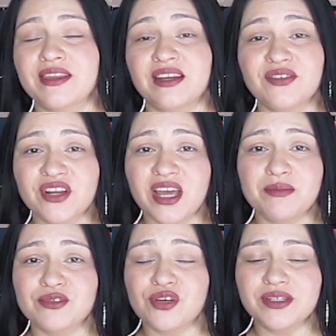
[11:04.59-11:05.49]
They never
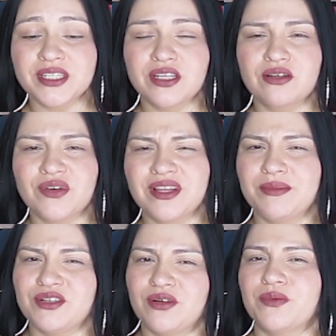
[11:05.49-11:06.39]
came. So I was like, you know what,
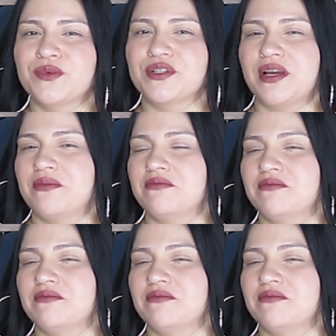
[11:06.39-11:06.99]
let me try one more time.